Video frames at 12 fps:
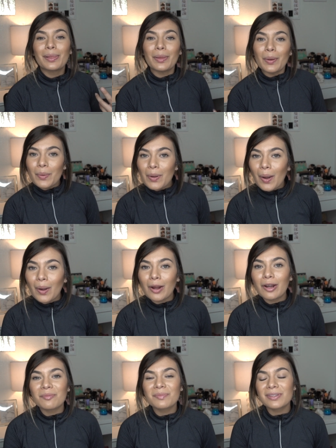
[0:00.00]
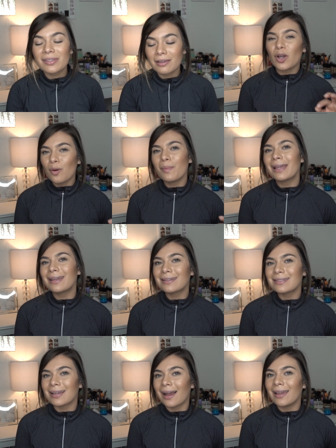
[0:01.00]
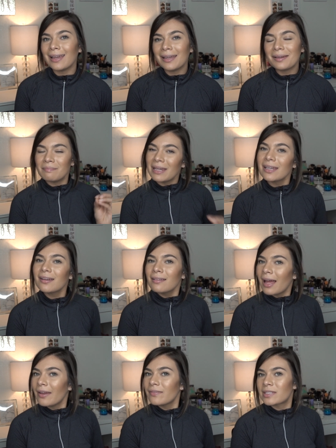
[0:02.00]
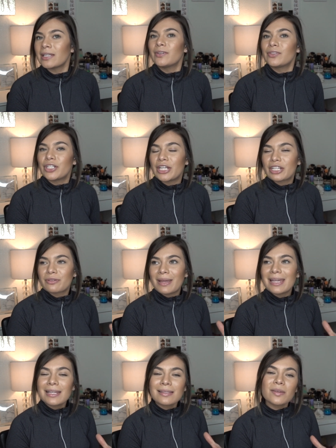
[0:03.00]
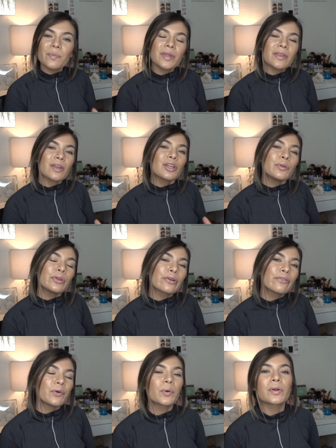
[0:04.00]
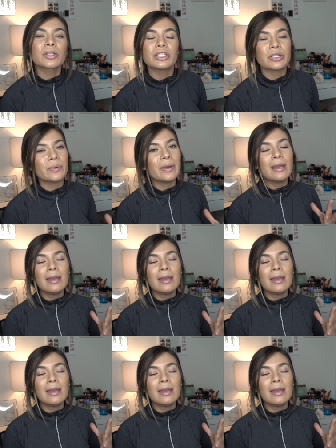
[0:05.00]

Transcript: low carbs. Don't make it a diet. Make it a lifestyle change. Make it something that you look forward to.